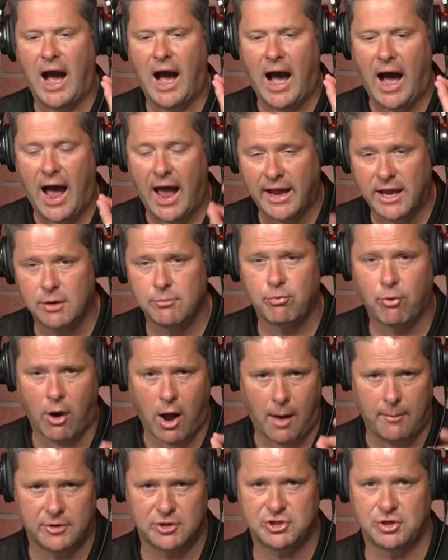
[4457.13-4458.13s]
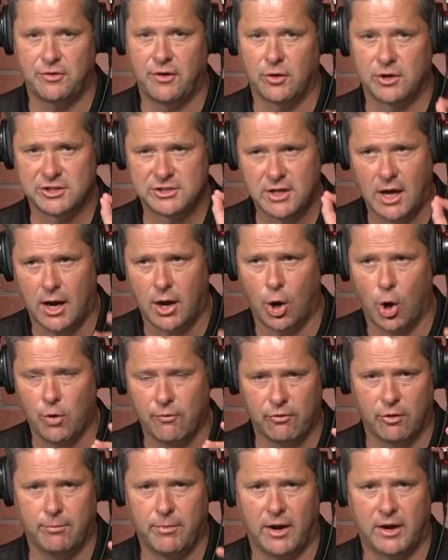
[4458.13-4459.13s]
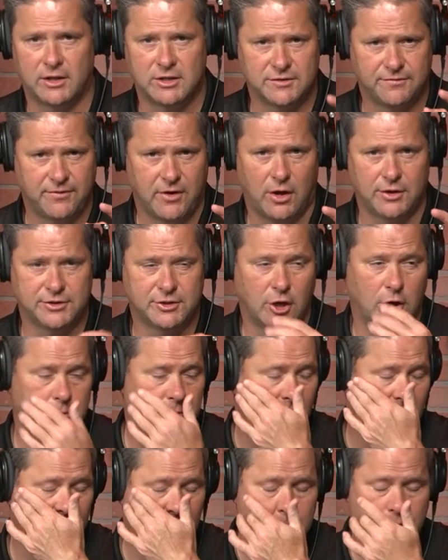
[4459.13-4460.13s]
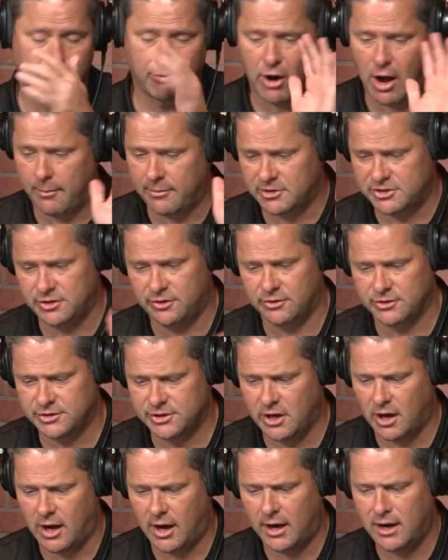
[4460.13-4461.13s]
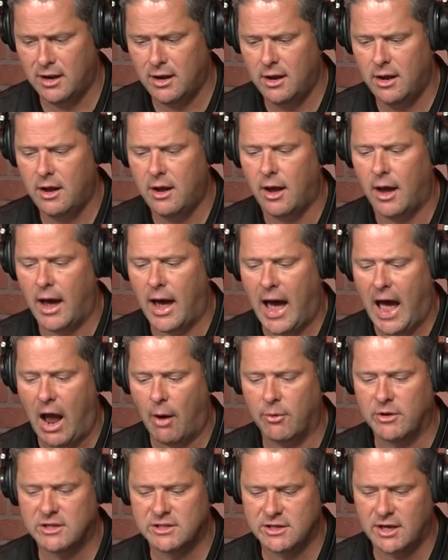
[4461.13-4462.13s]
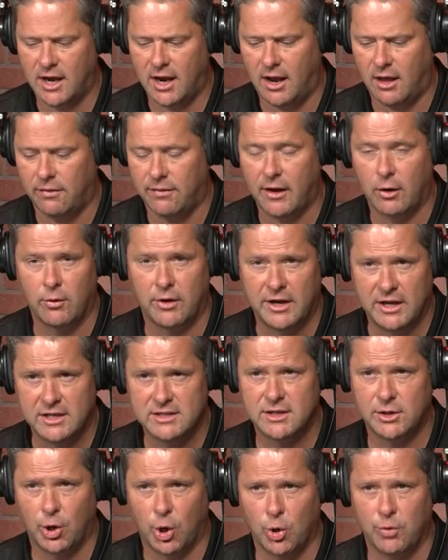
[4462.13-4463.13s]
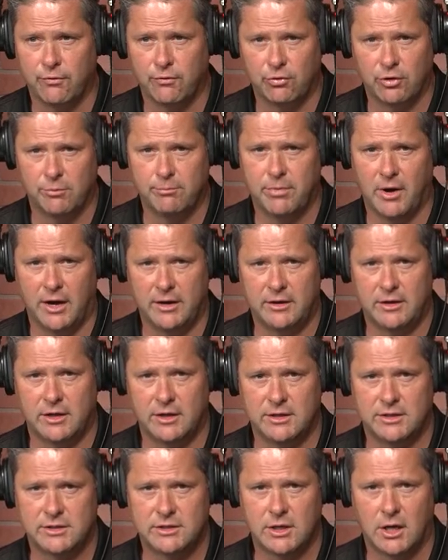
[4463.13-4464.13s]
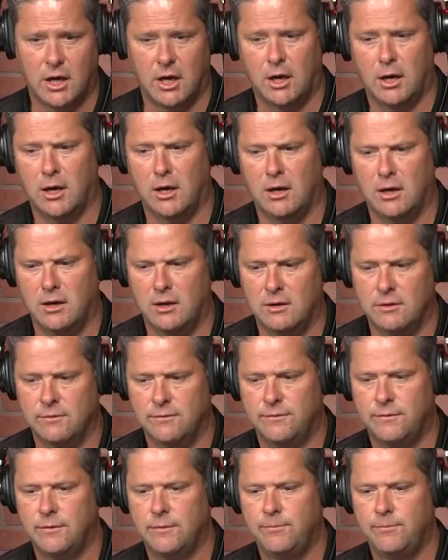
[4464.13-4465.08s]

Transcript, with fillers: I can promise you there is not an overabundance of false hope. I can promise you there's not. I would say there is an overabundance of